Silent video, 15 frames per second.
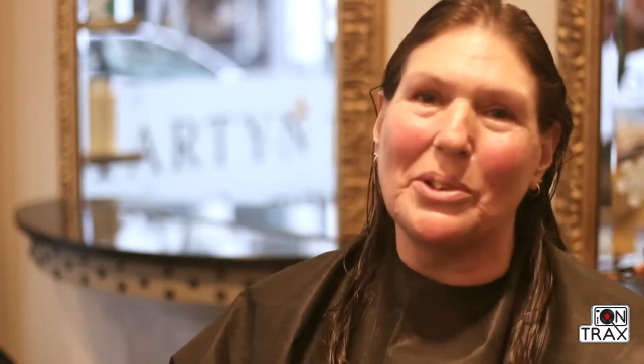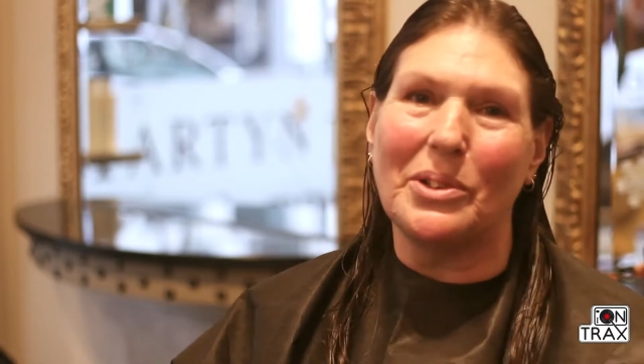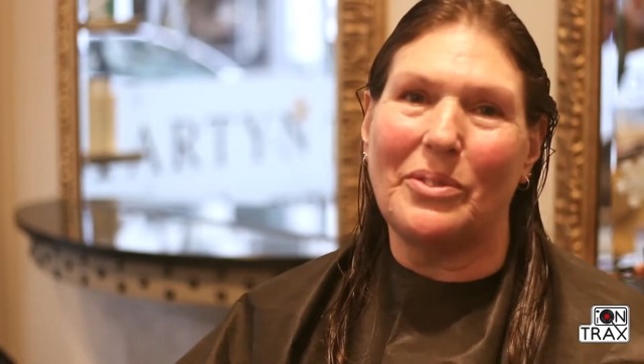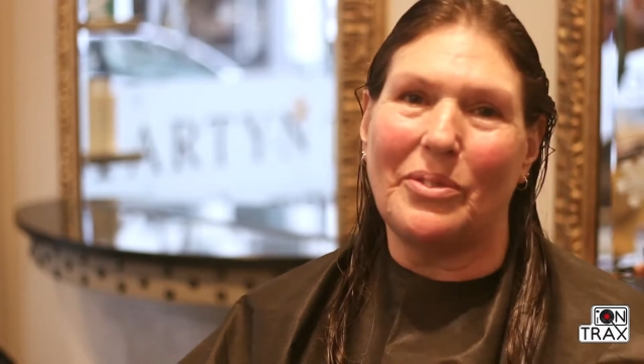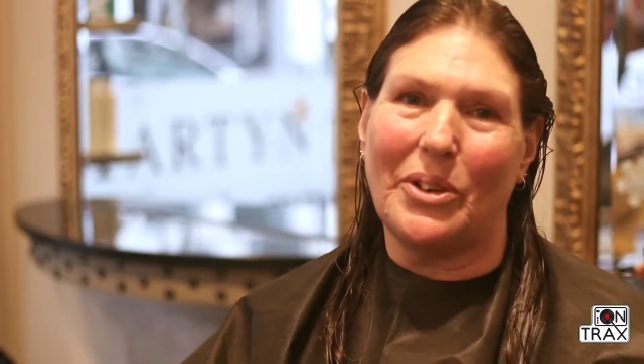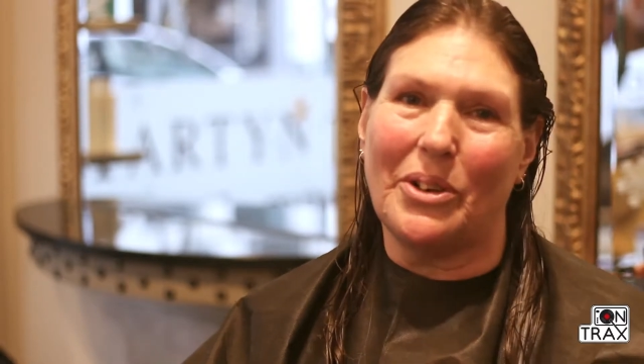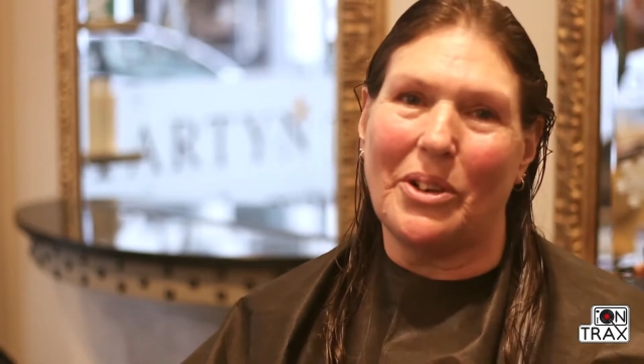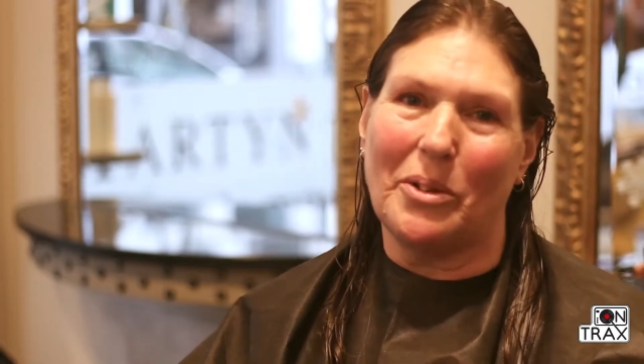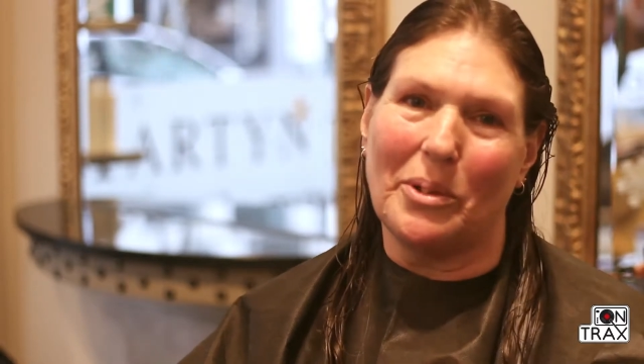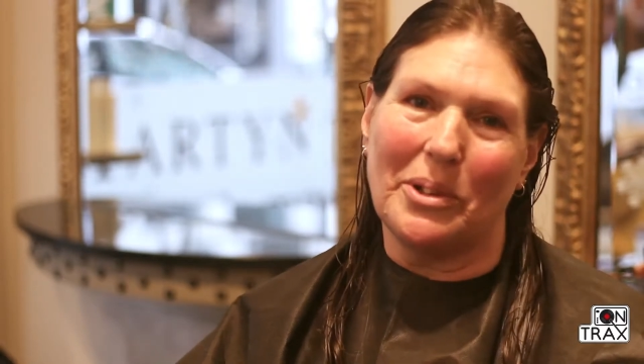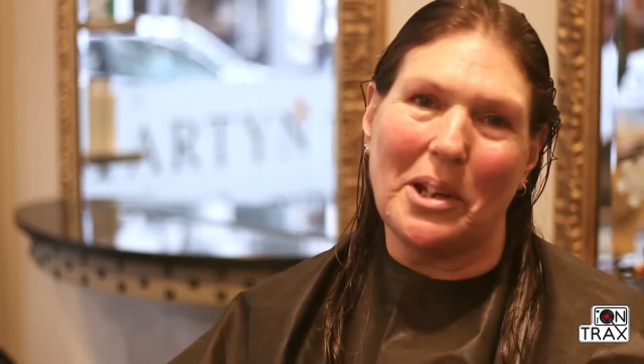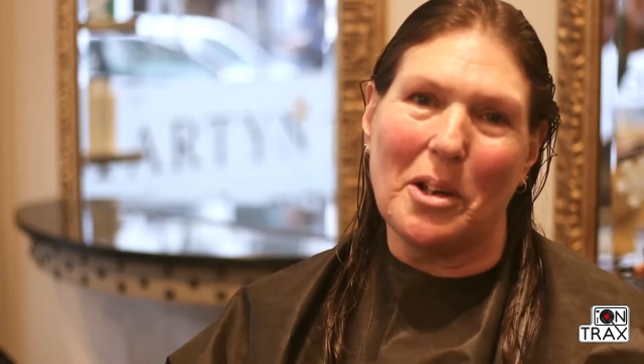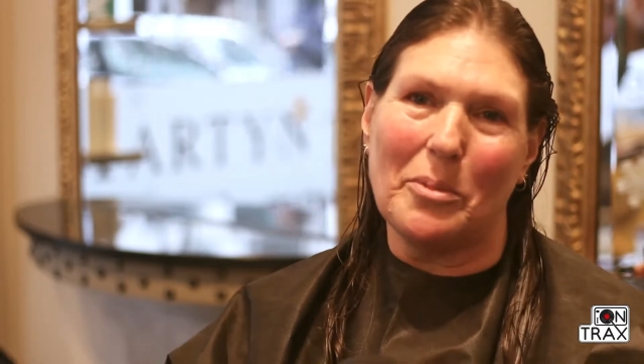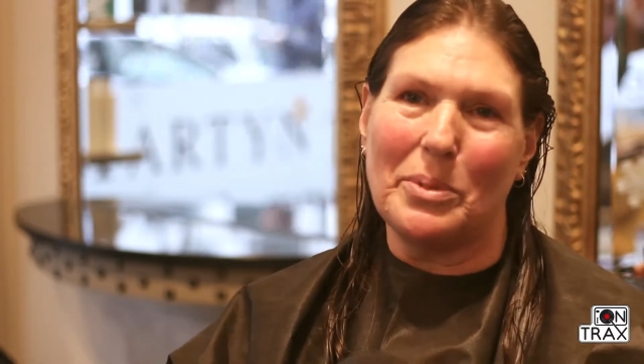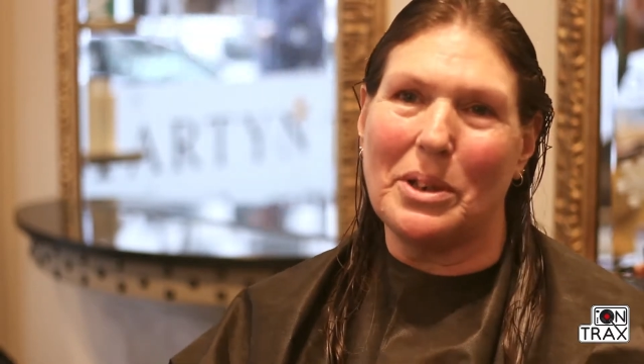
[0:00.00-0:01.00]
good photo? Will
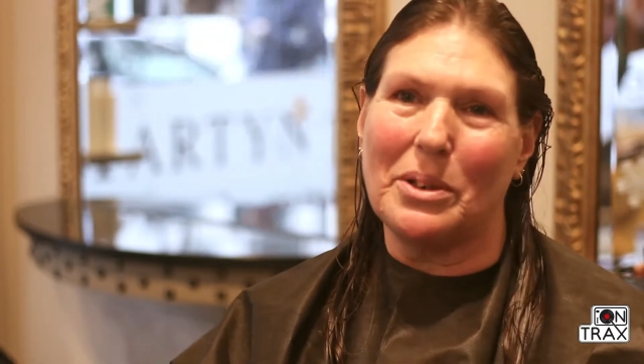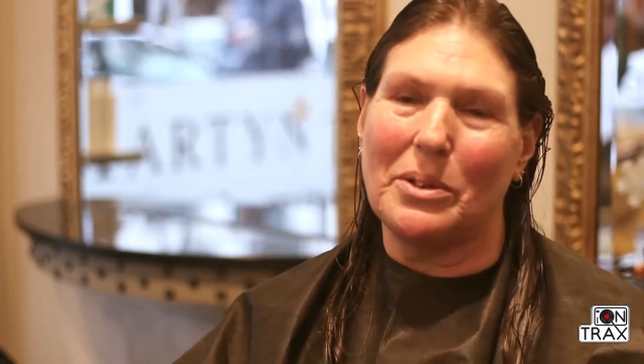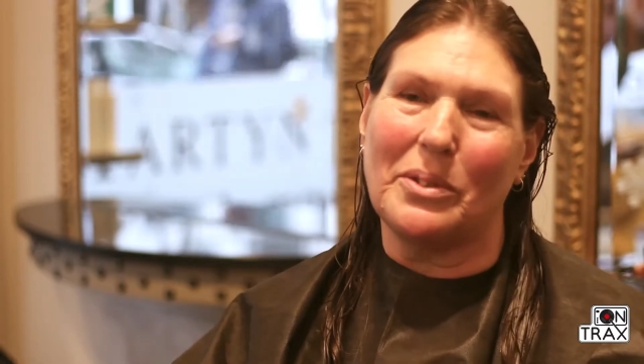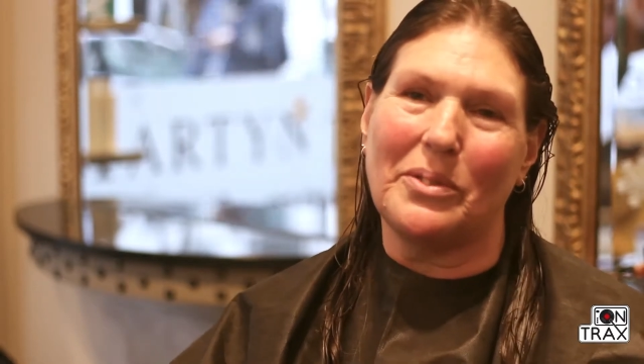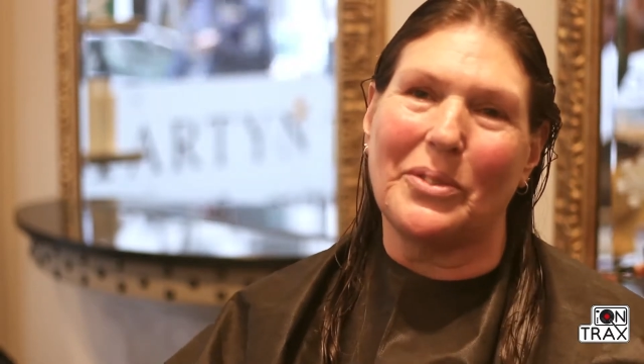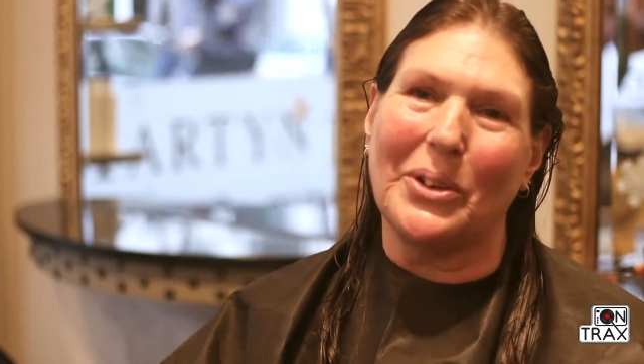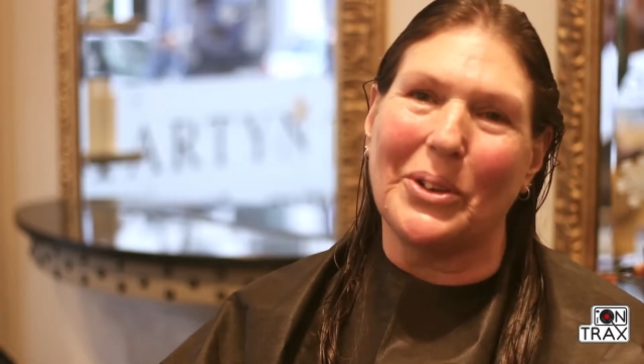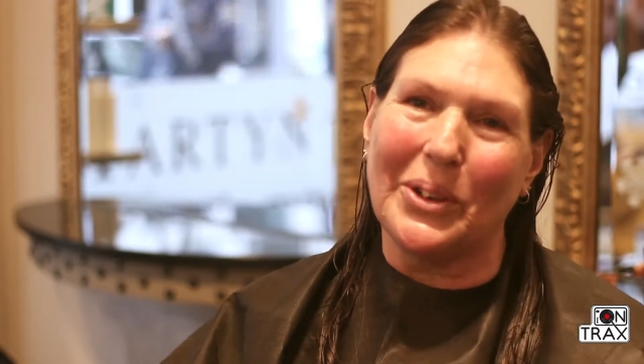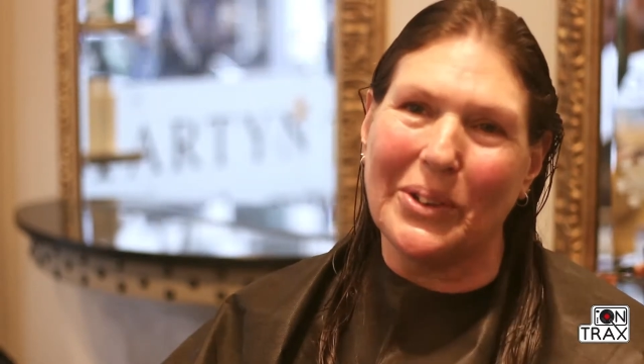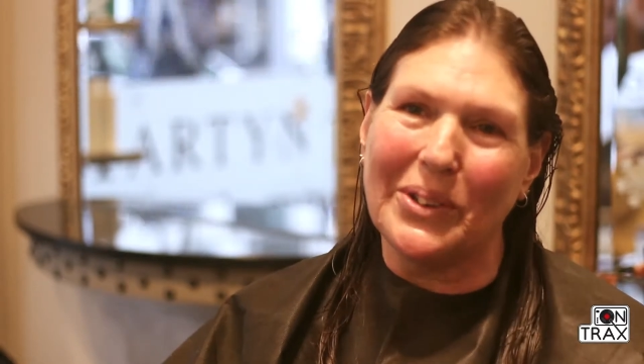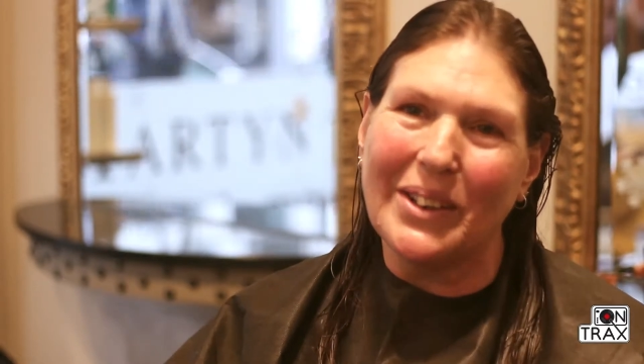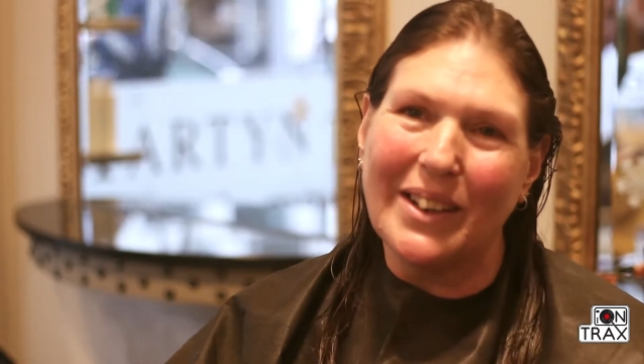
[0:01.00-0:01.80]
that be a good photo?